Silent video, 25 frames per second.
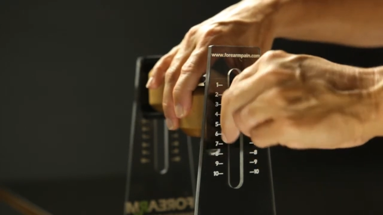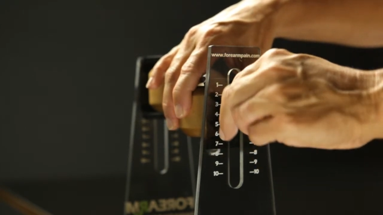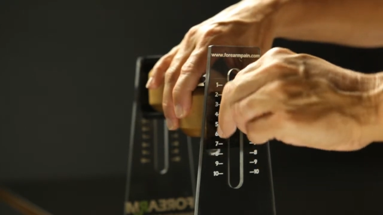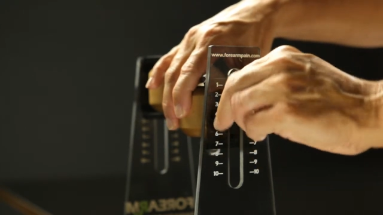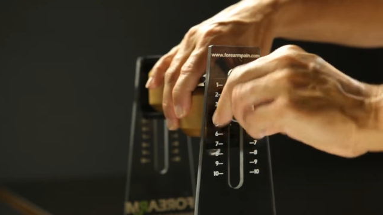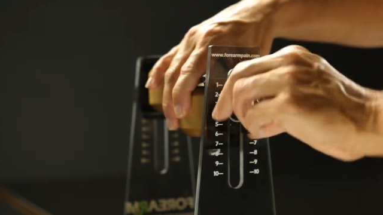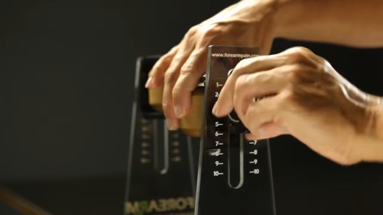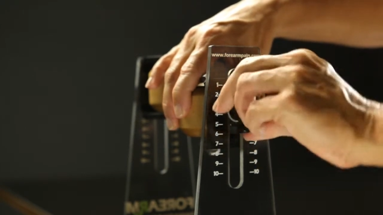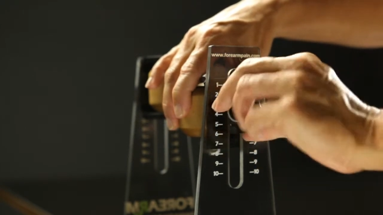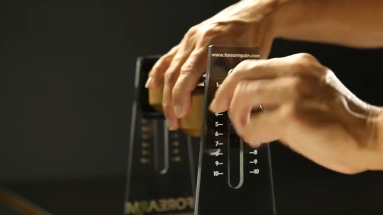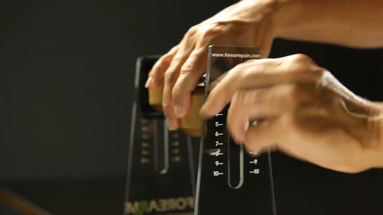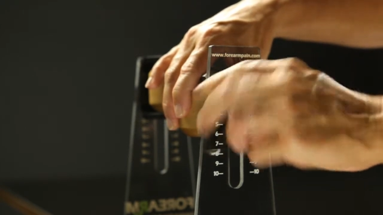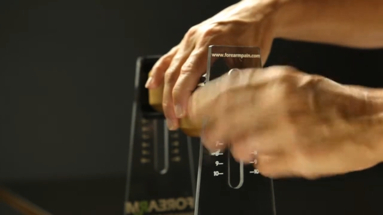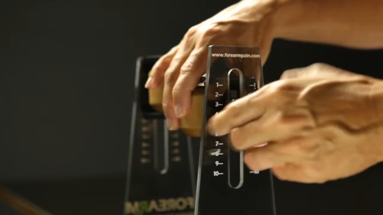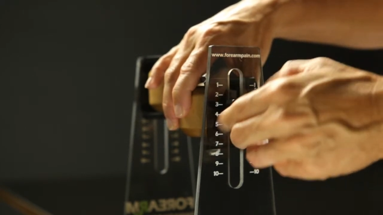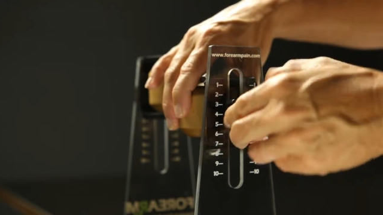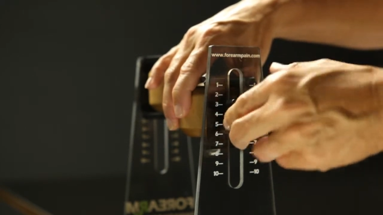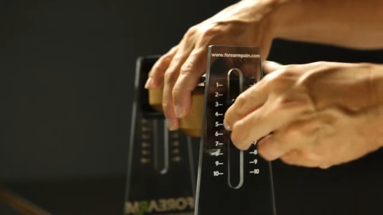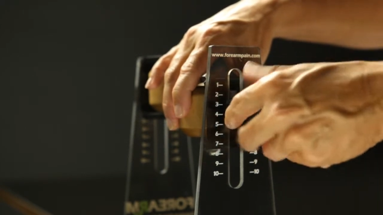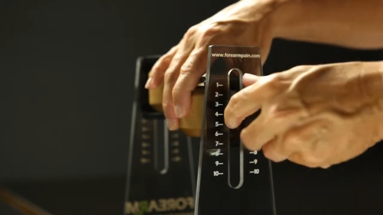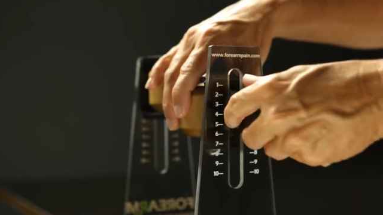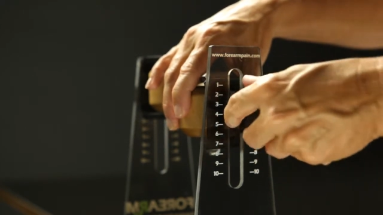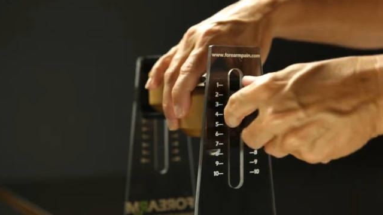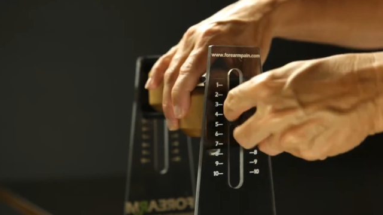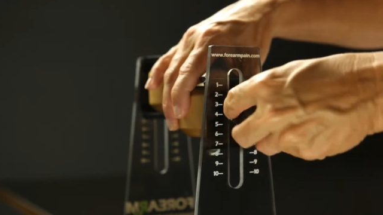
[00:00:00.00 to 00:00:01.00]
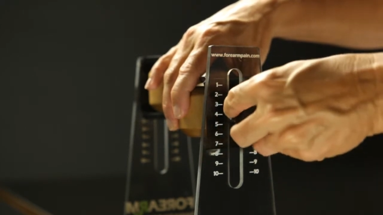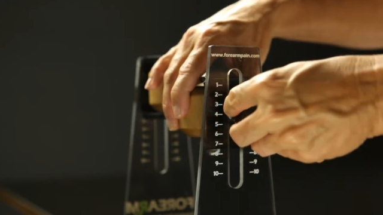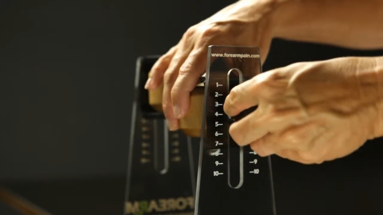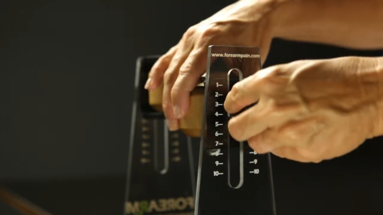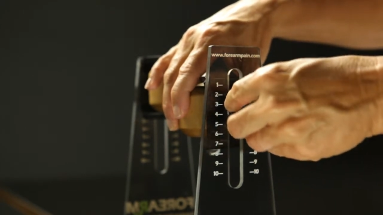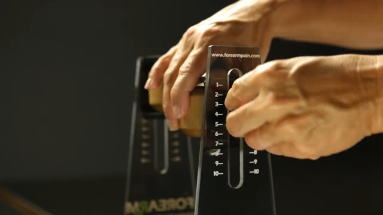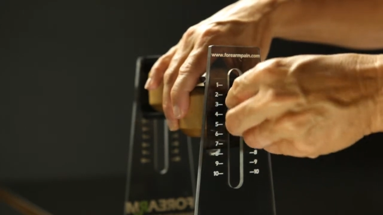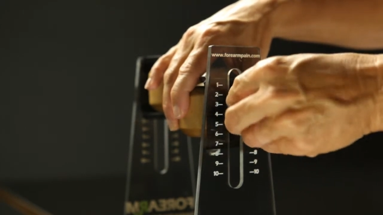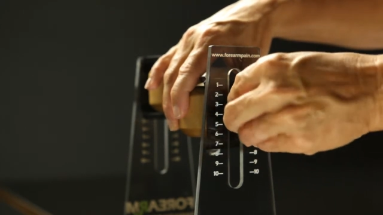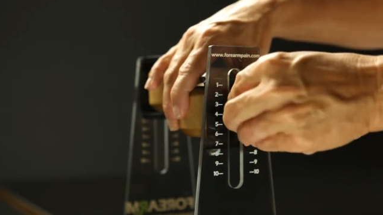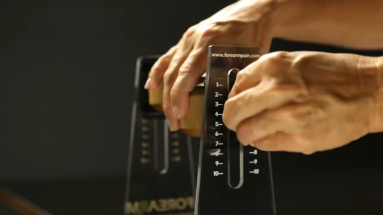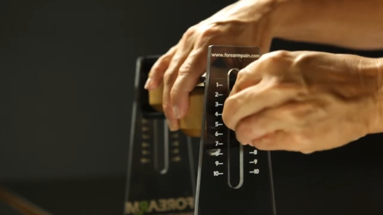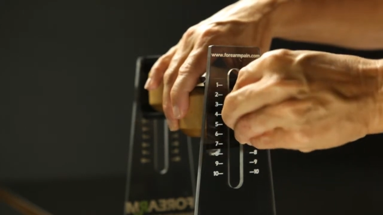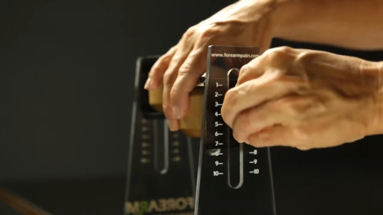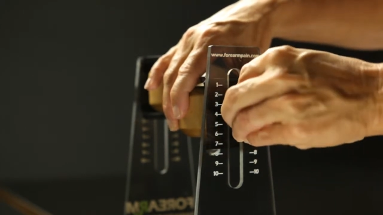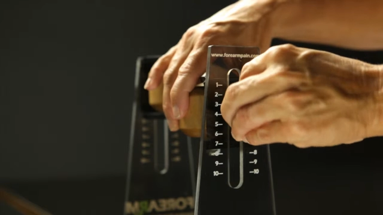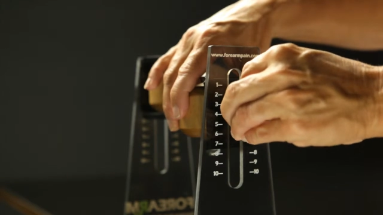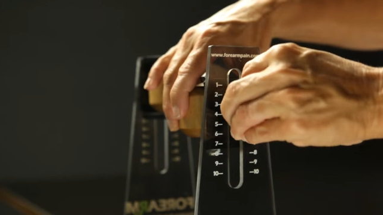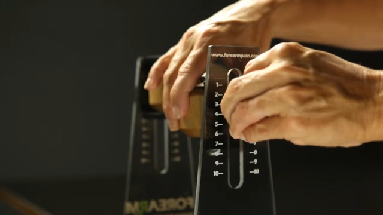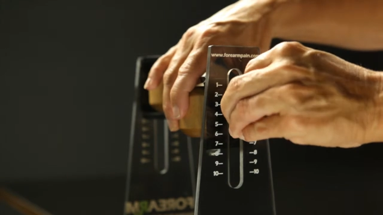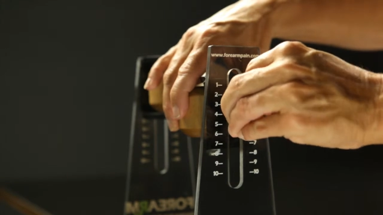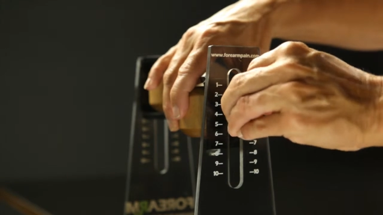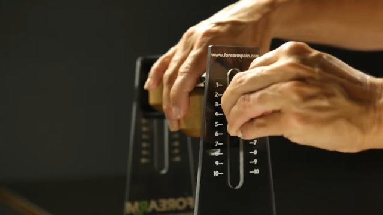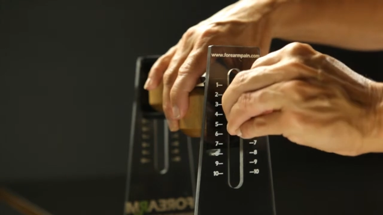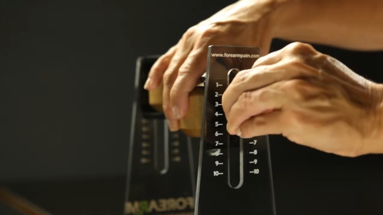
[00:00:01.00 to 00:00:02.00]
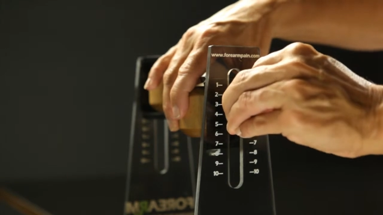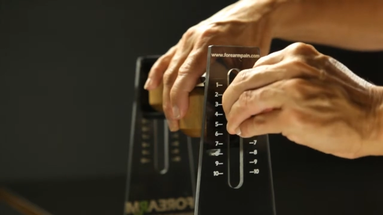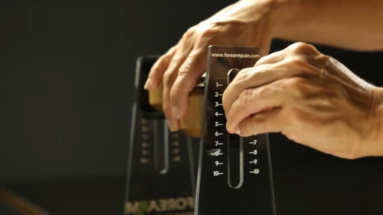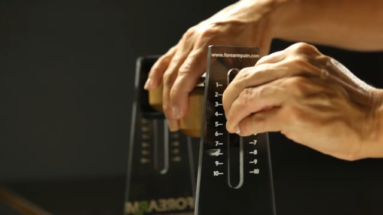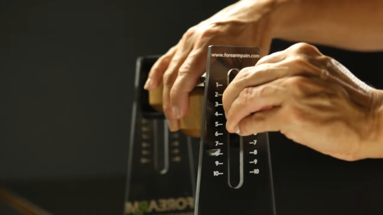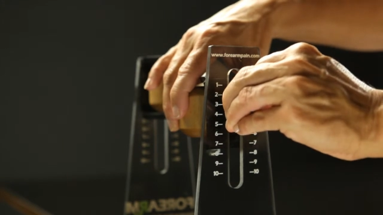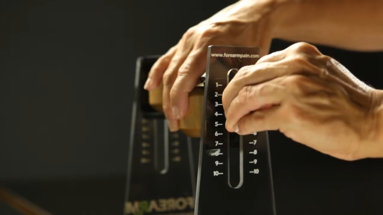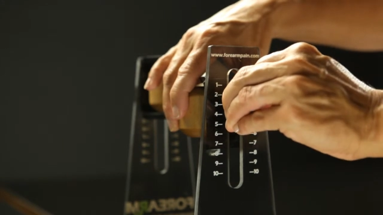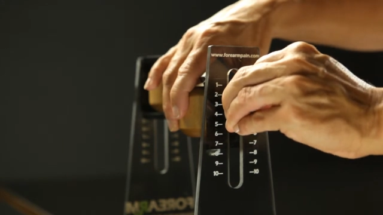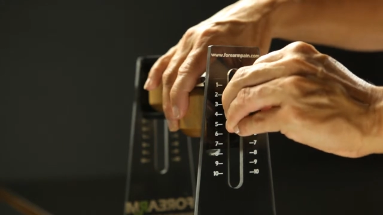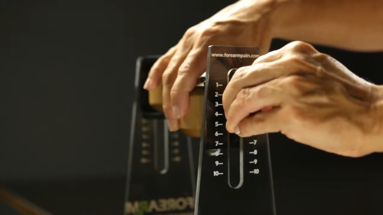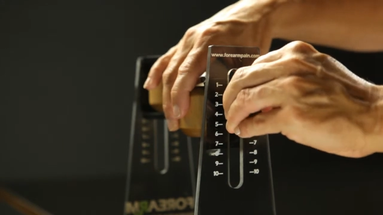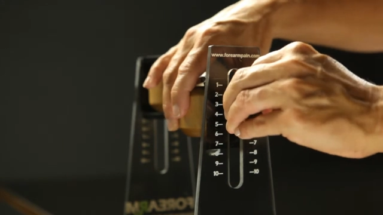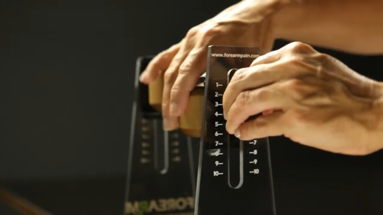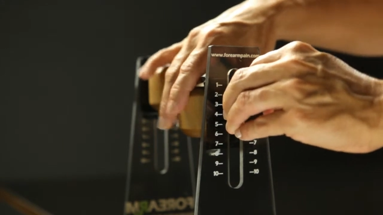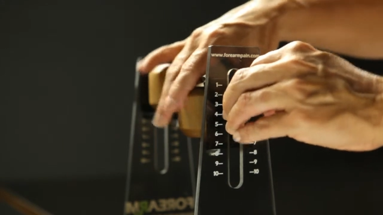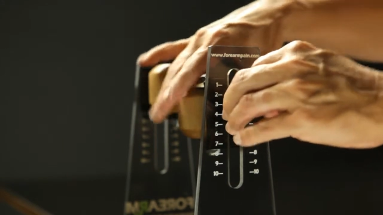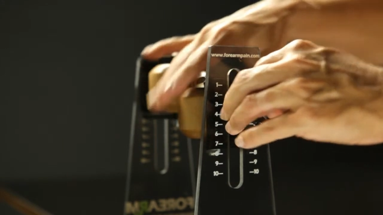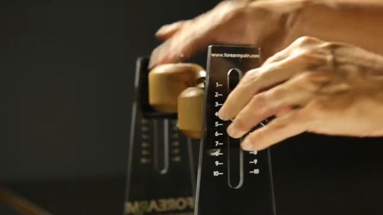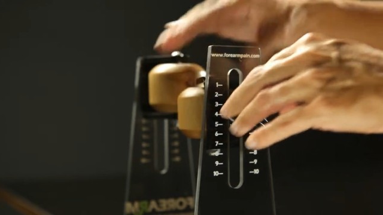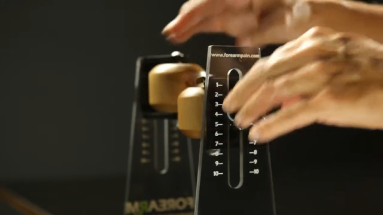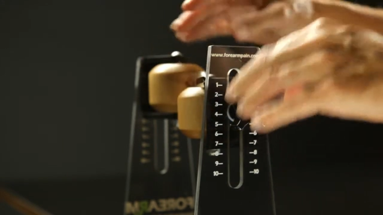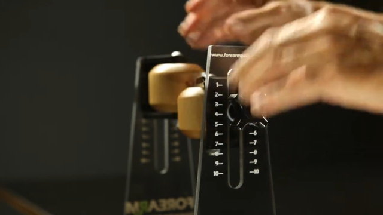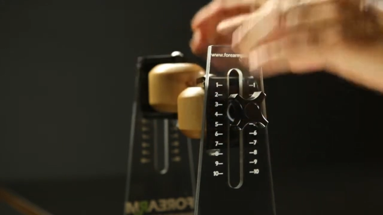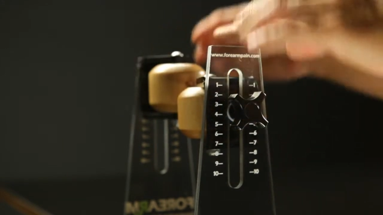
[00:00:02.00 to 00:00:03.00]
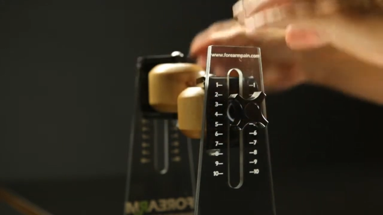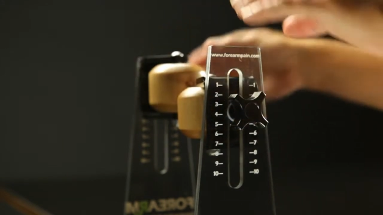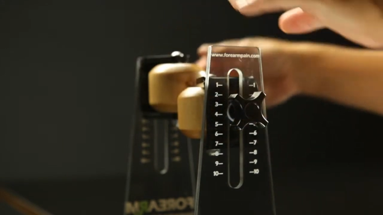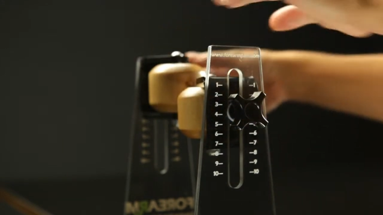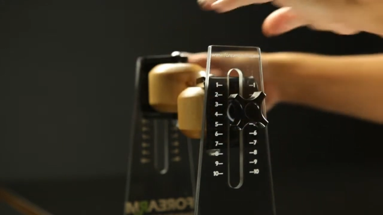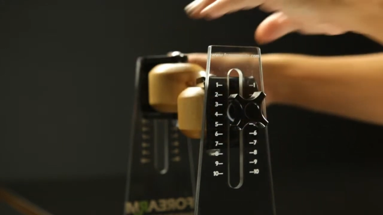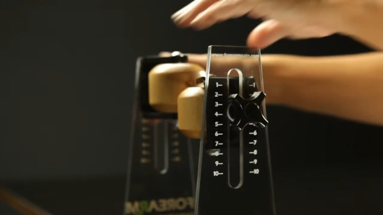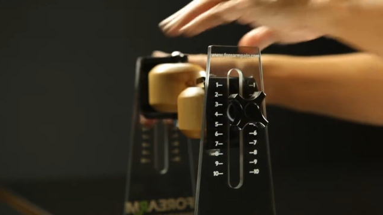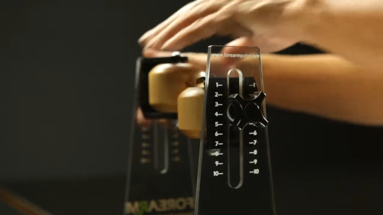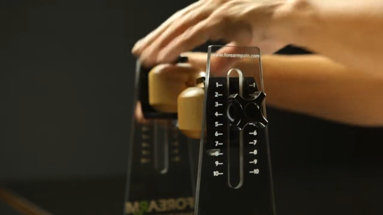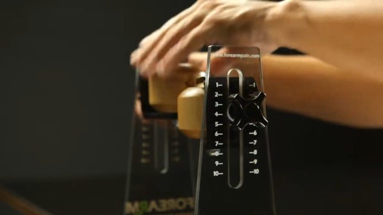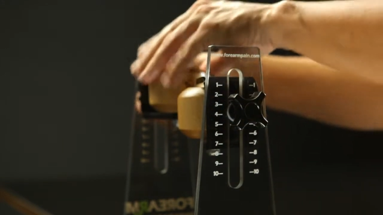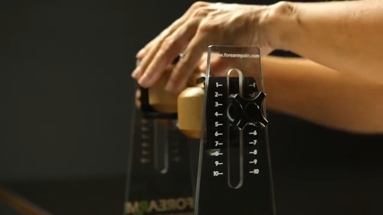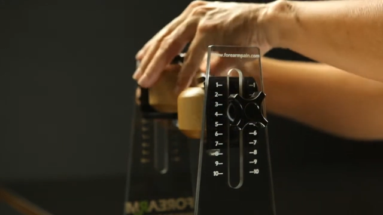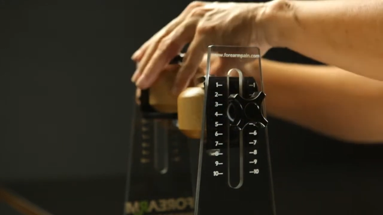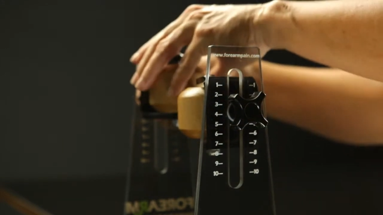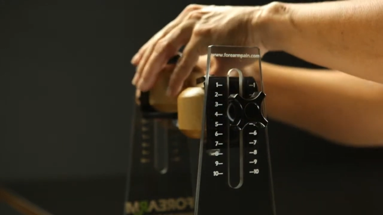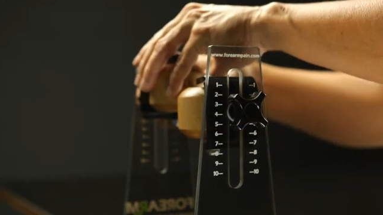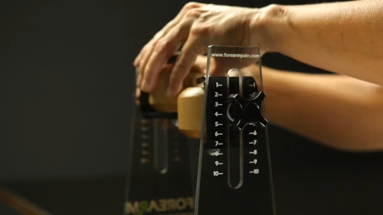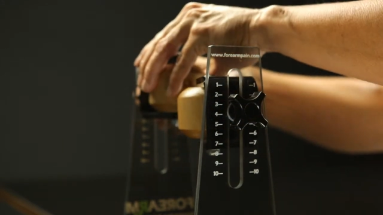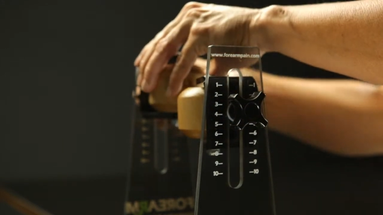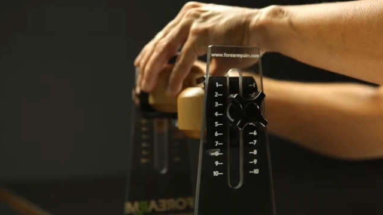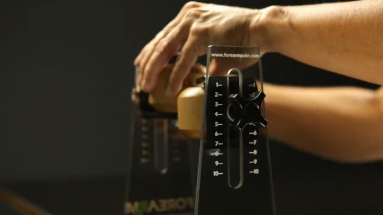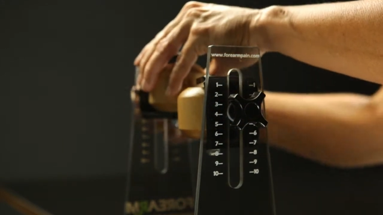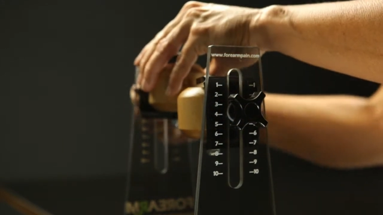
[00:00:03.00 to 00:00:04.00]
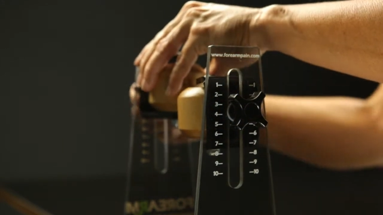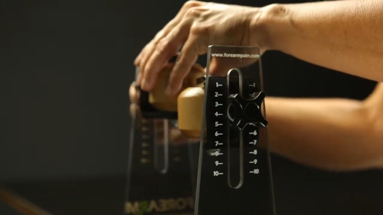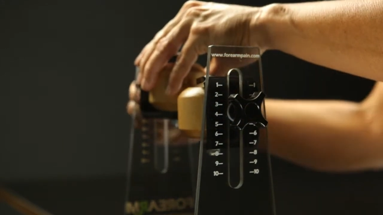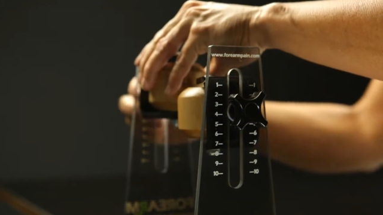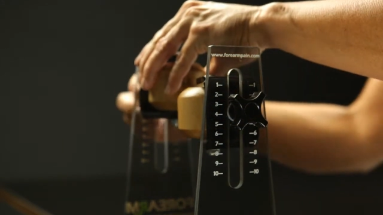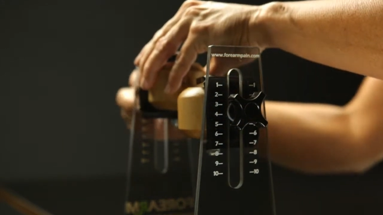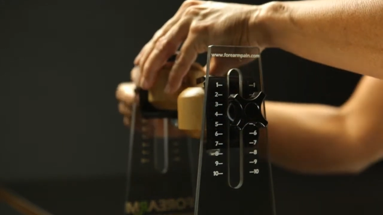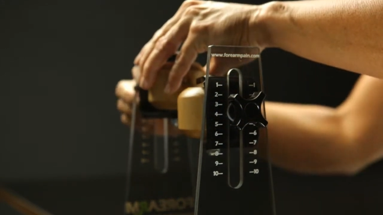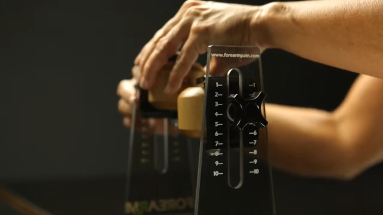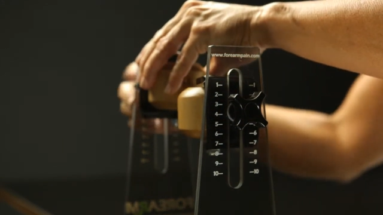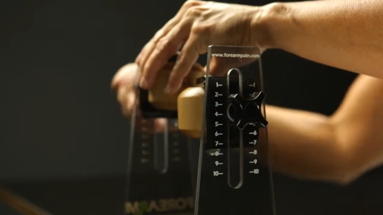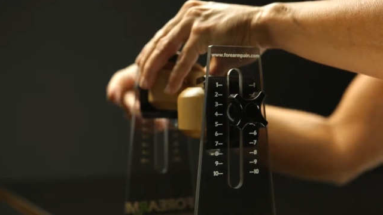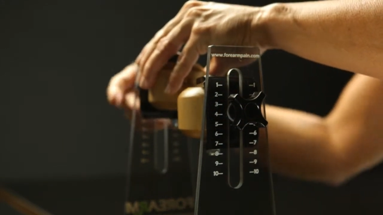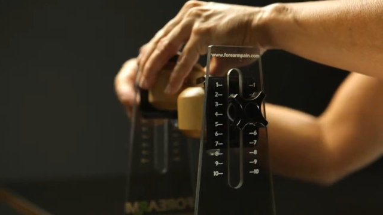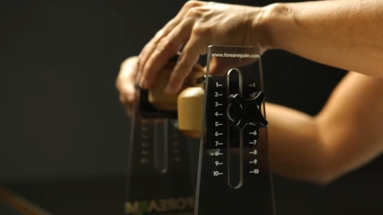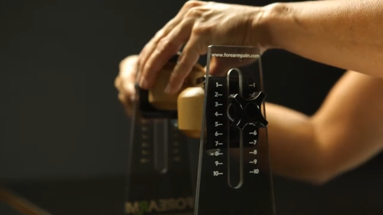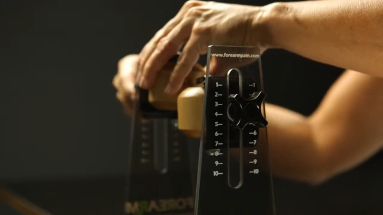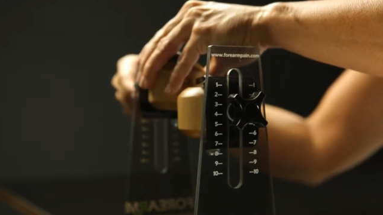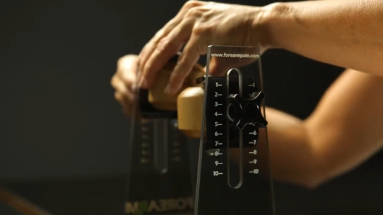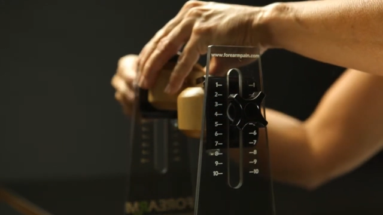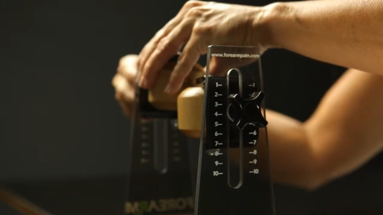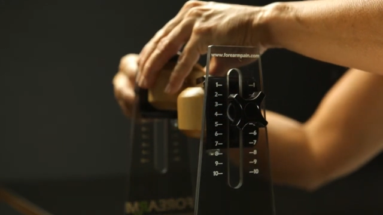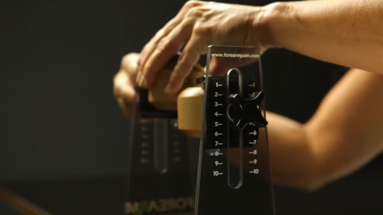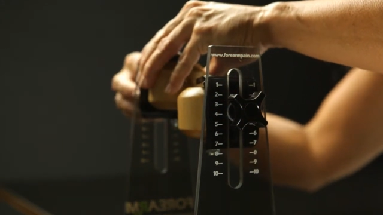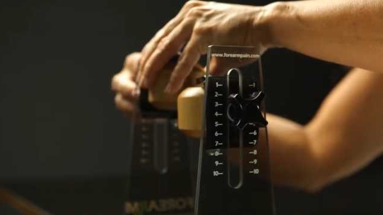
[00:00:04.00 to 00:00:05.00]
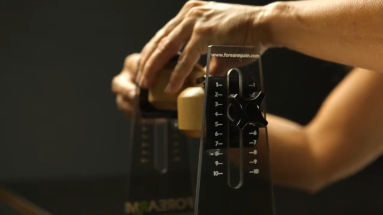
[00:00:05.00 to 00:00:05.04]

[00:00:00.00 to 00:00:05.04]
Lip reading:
[unreadable: no face in view]